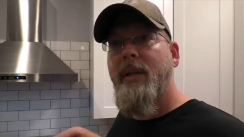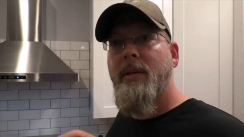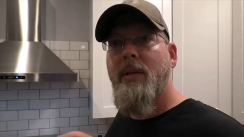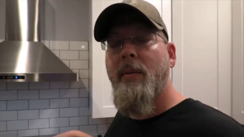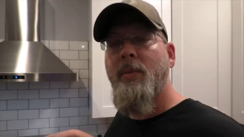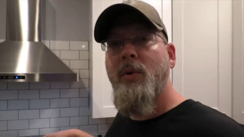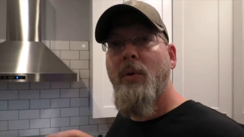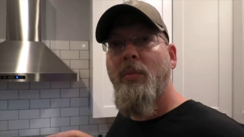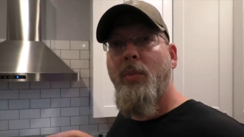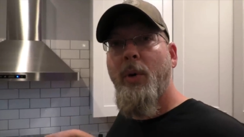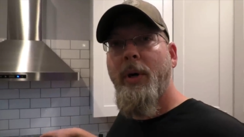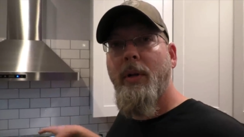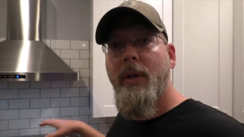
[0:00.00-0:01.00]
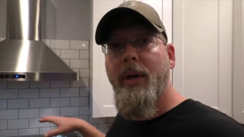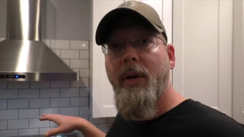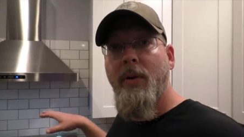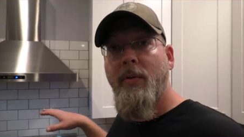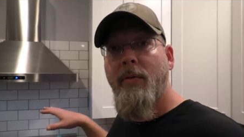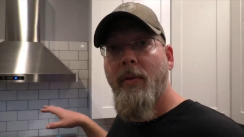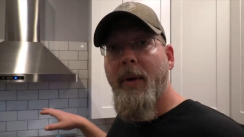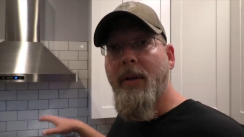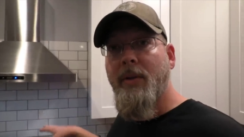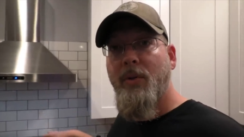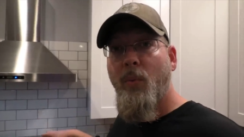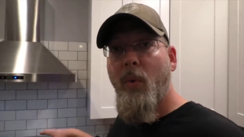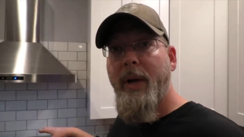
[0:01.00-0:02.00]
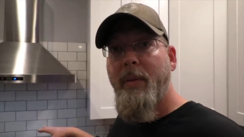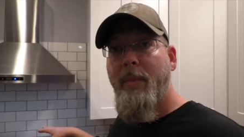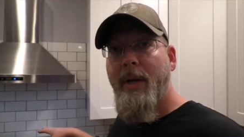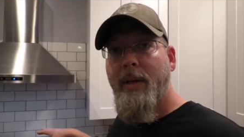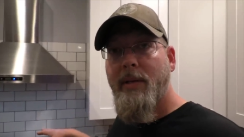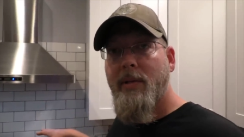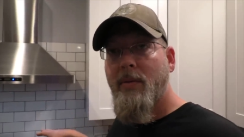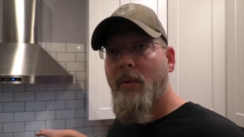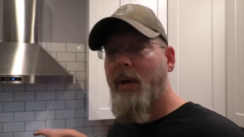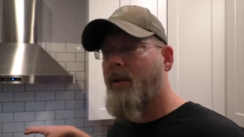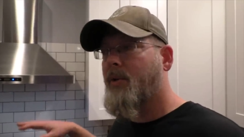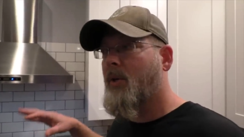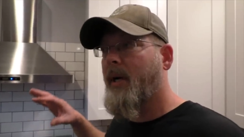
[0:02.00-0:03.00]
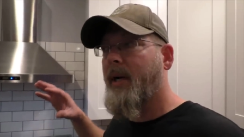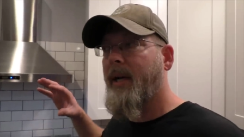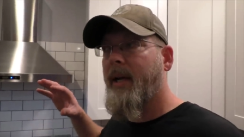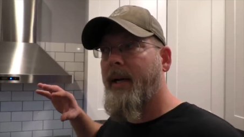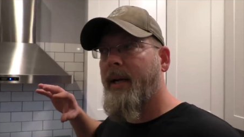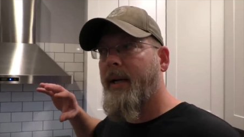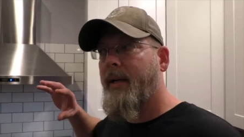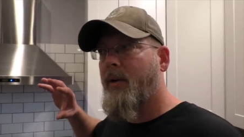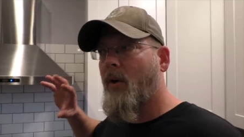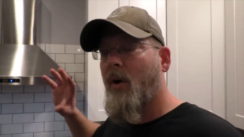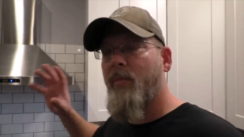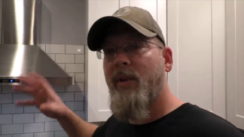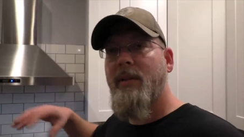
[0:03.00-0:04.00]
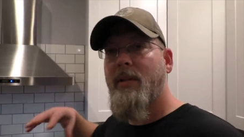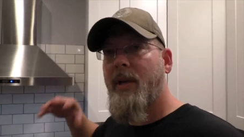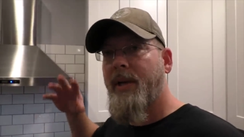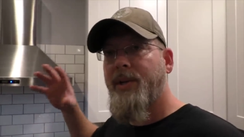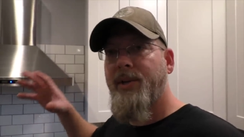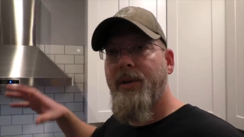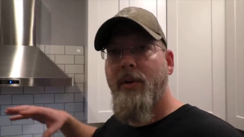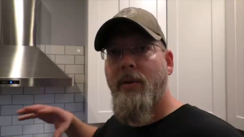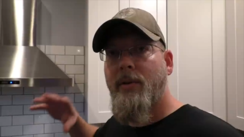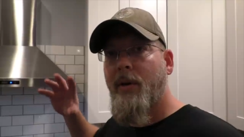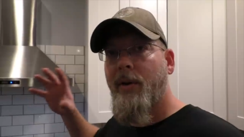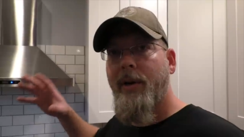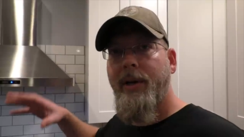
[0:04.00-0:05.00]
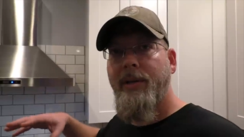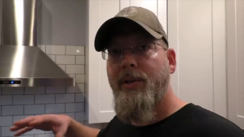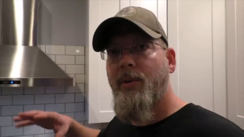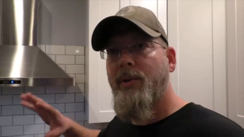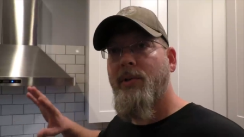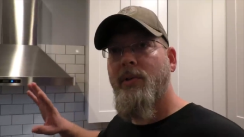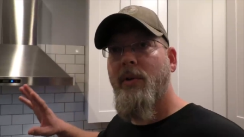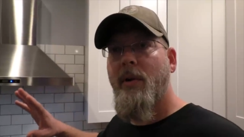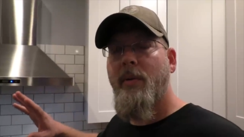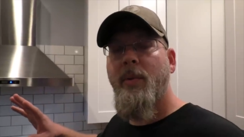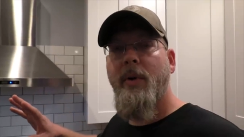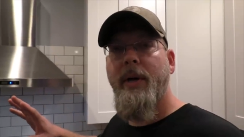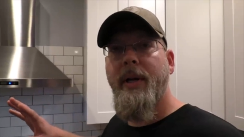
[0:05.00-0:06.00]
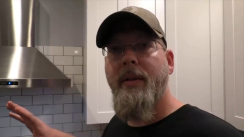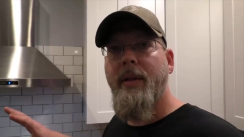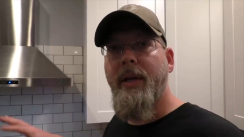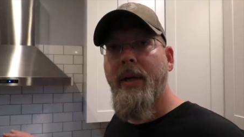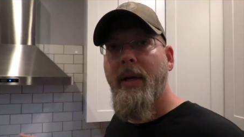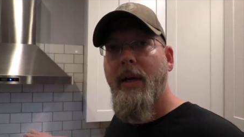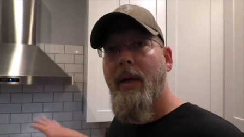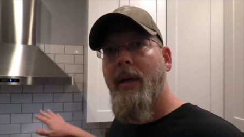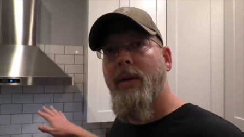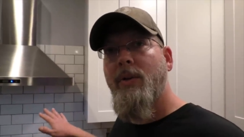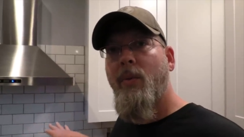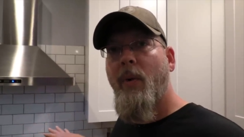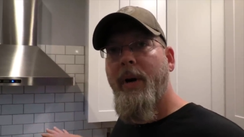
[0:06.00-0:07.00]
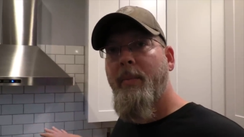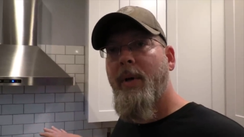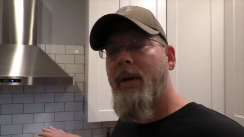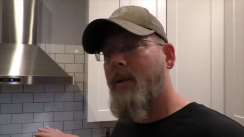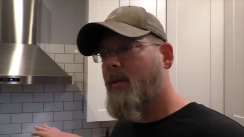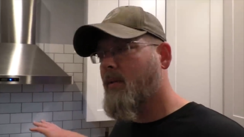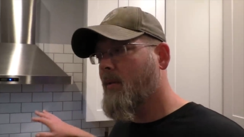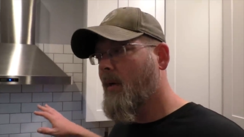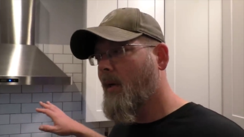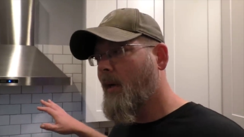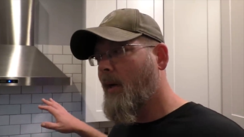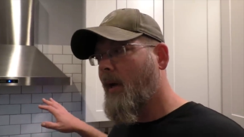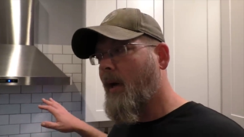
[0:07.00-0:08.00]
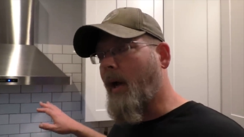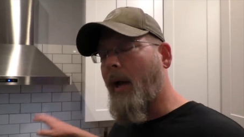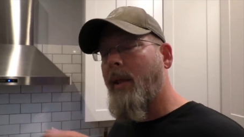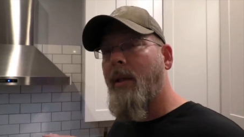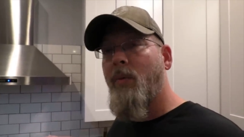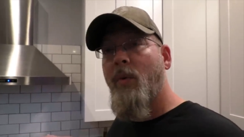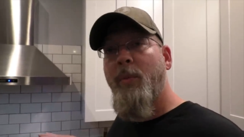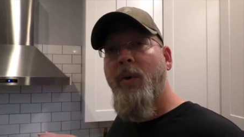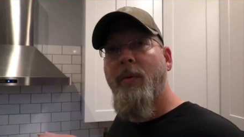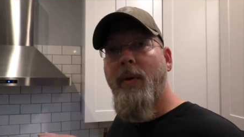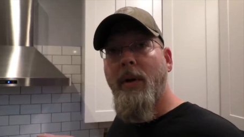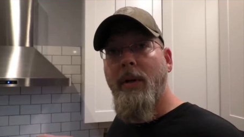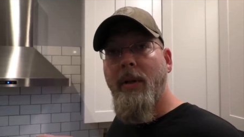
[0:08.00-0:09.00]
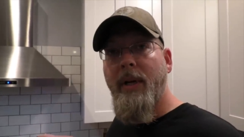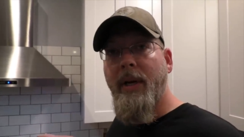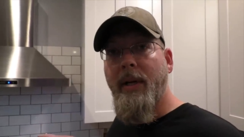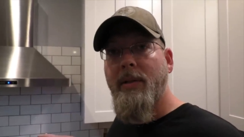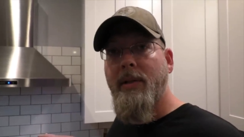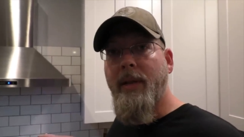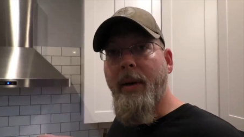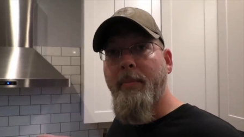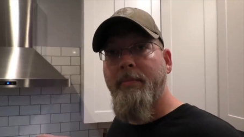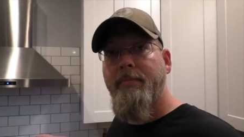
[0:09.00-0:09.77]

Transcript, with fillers: this up to a boil, let it go for about twenty minutes. We're not trying to get any caramelization or turn it into a syrup or anything. twenty minutes, and then we'll move on to the next step.